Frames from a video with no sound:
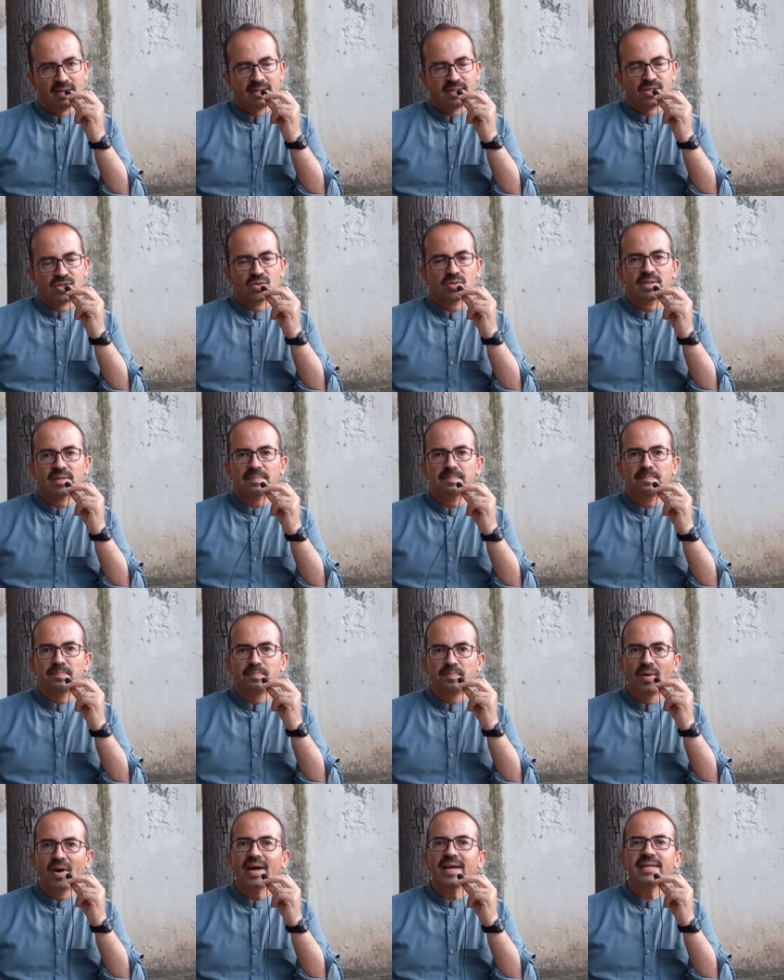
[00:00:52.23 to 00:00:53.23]
So the
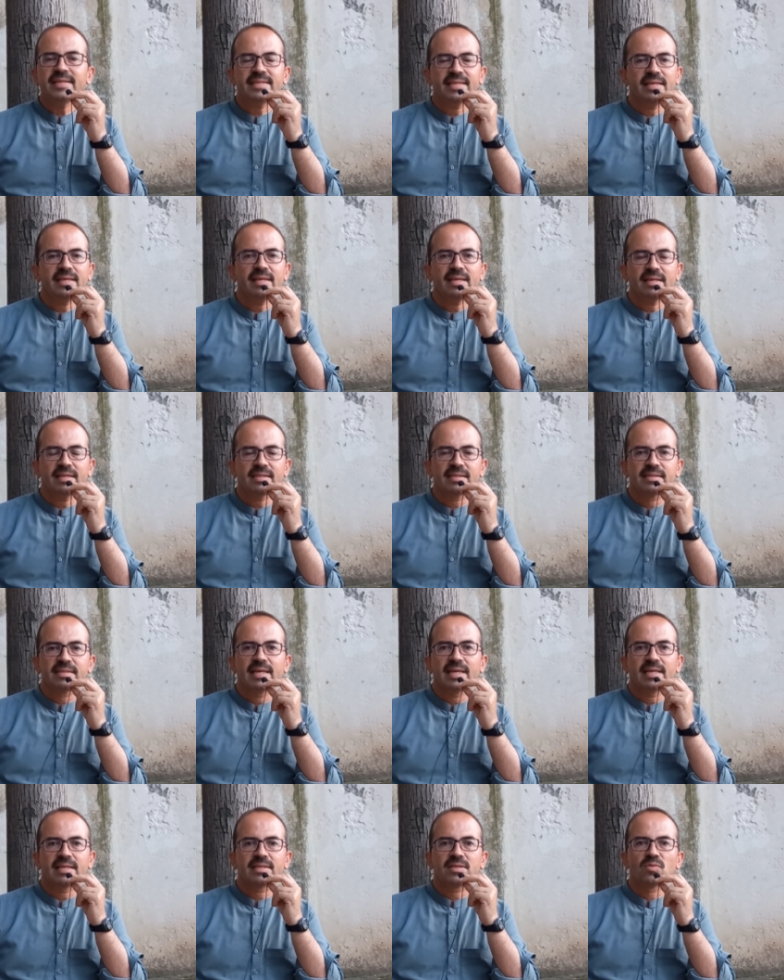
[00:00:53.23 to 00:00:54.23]
point here is
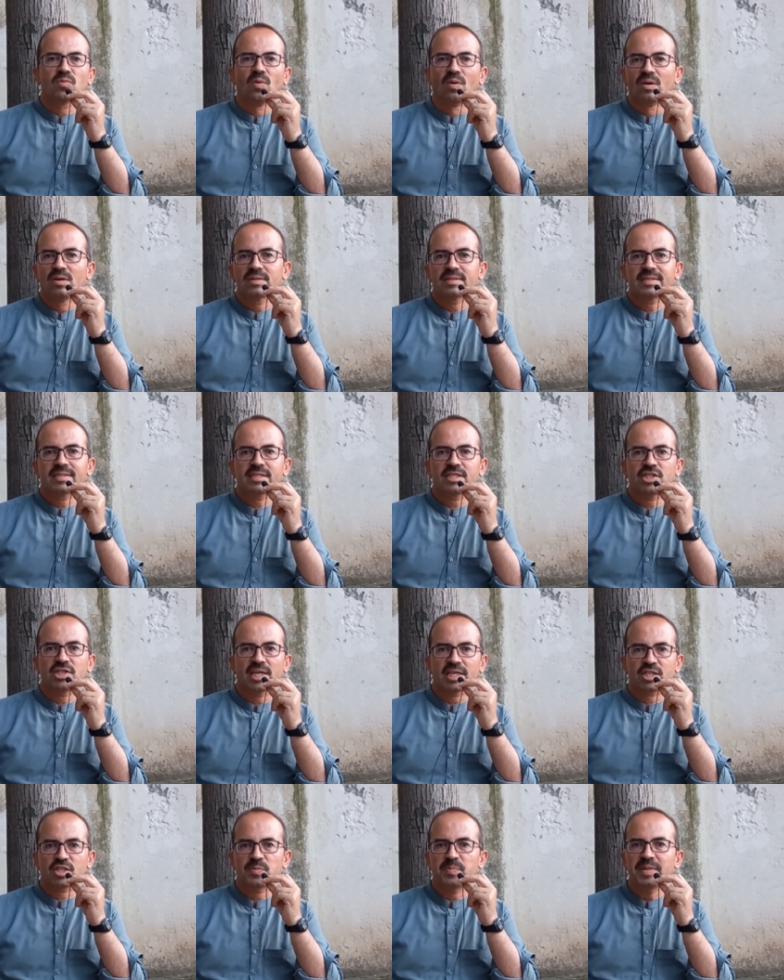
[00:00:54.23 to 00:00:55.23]
that was
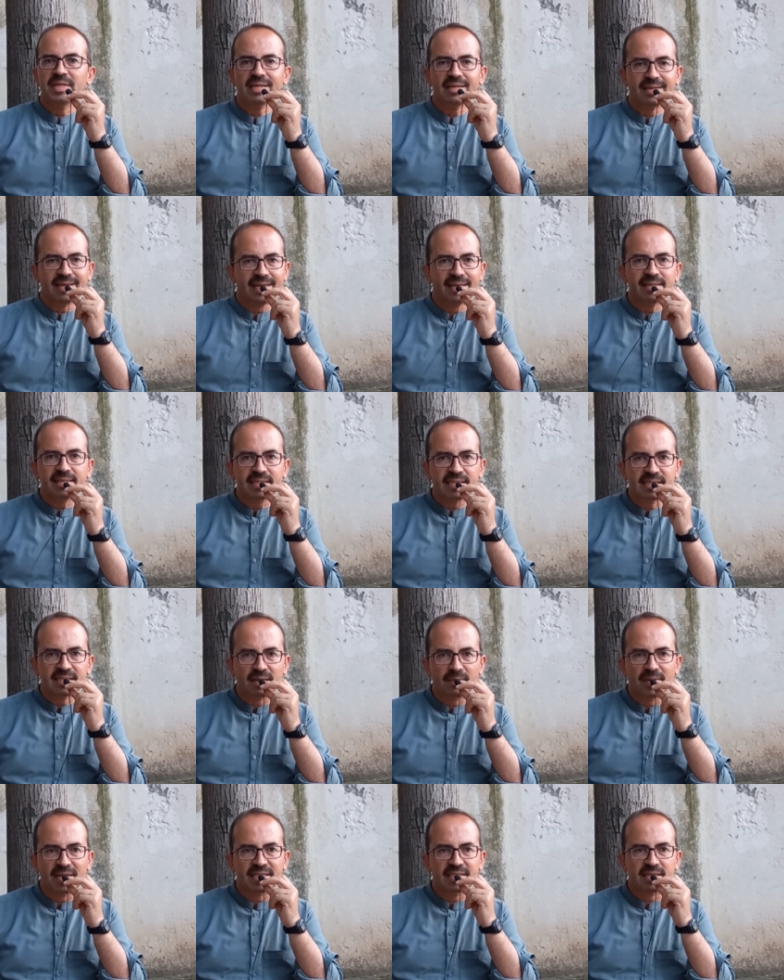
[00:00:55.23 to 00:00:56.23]
Shakespeare
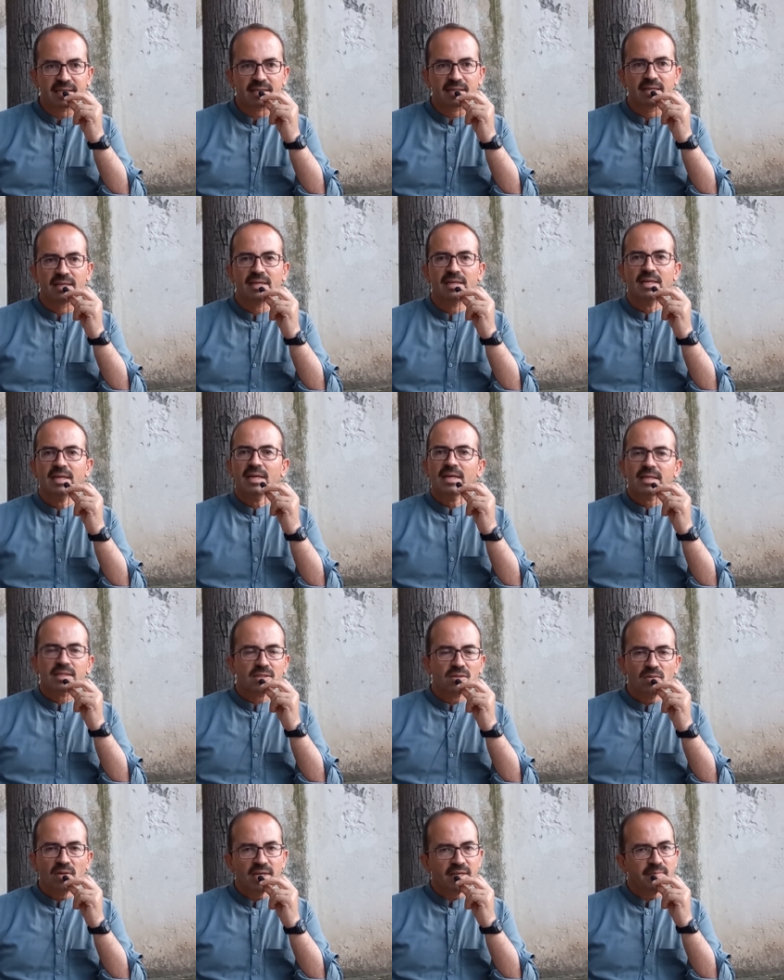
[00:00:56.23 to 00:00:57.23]
anti-Semitic?
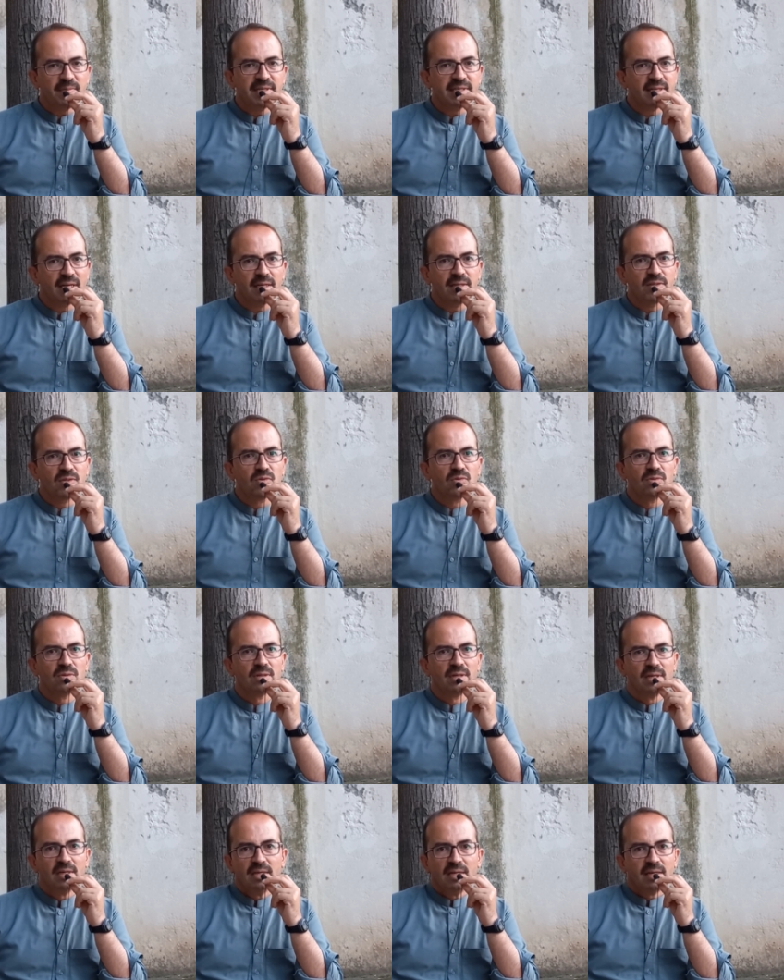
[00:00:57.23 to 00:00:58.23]
So let me tell you
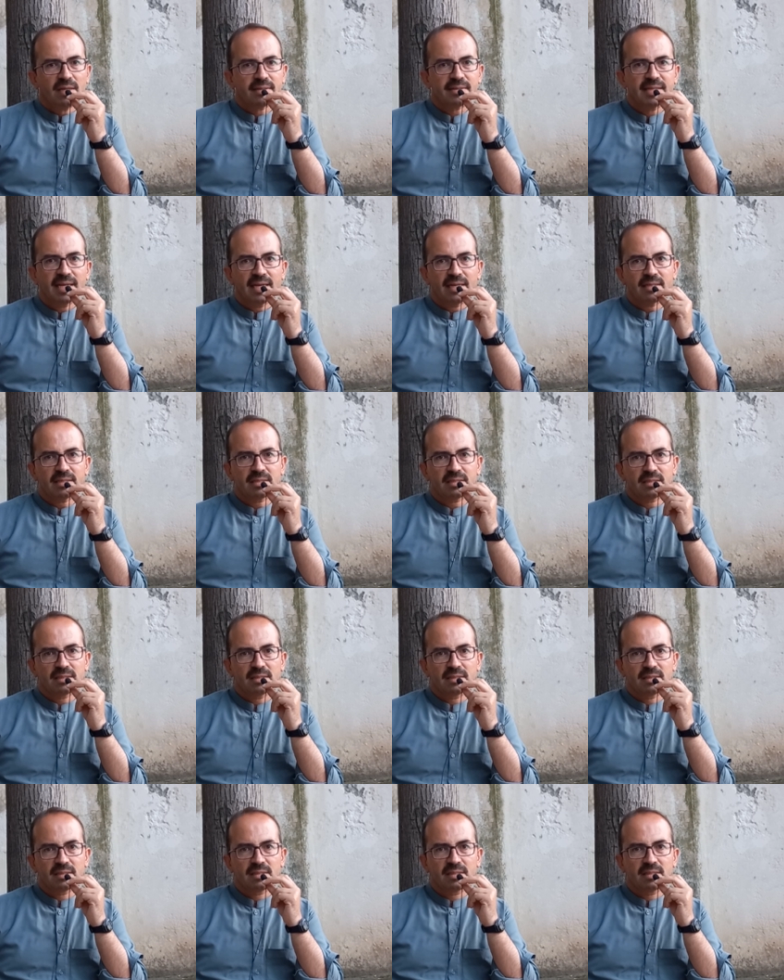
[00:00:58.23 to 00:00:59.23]
that
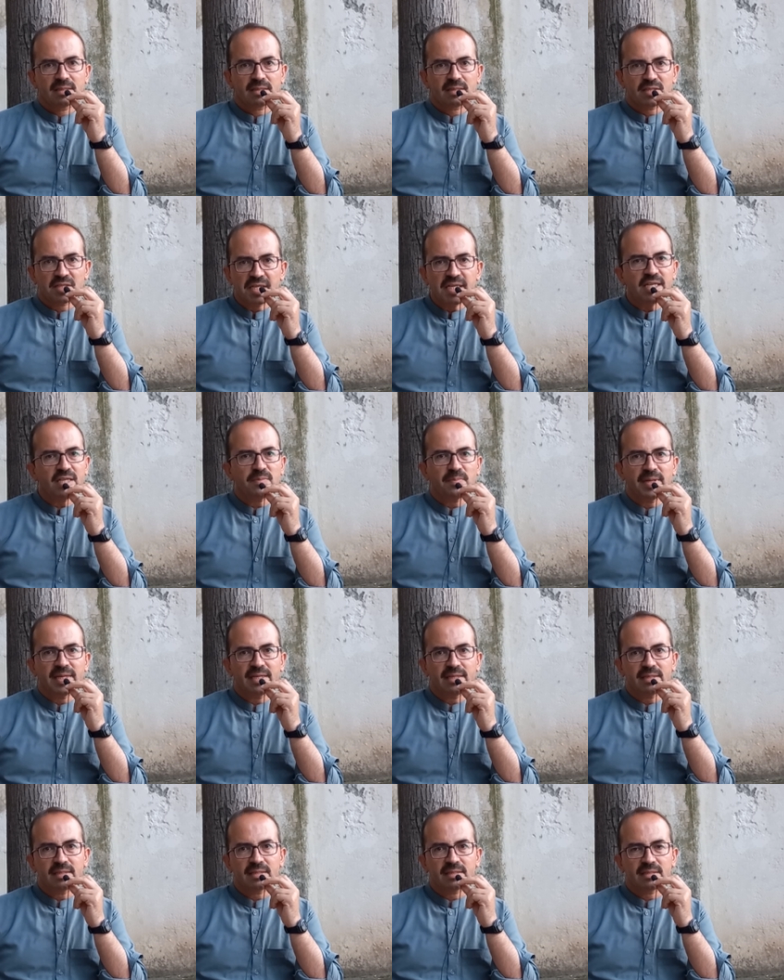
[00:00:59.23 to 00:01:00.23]
the
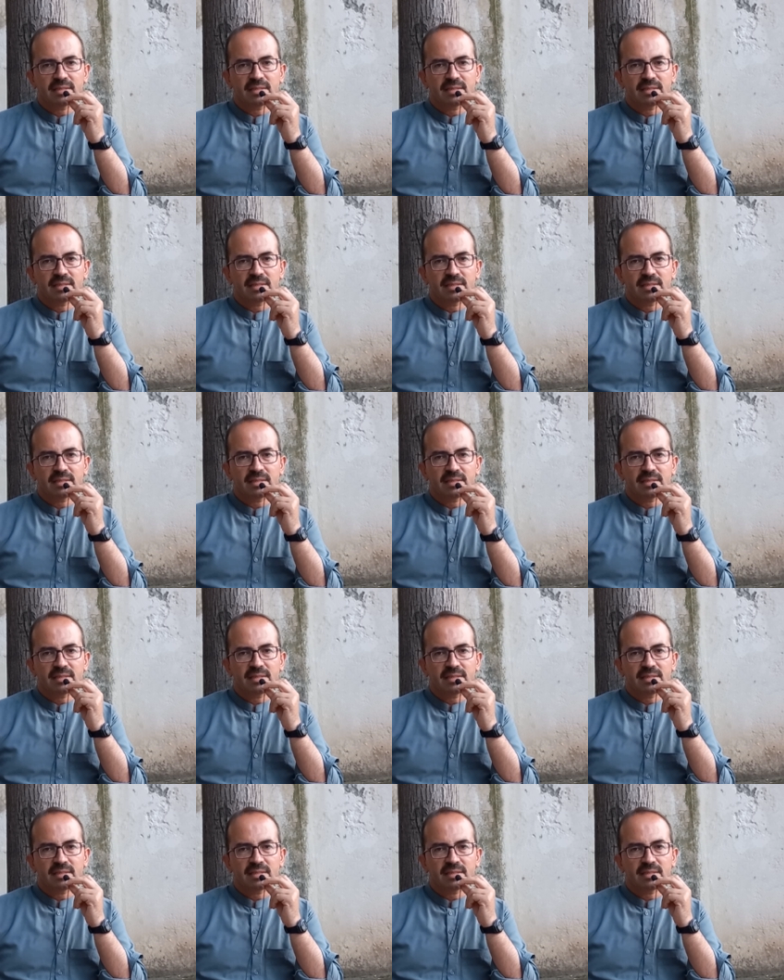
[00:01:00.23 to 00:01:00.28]
treatment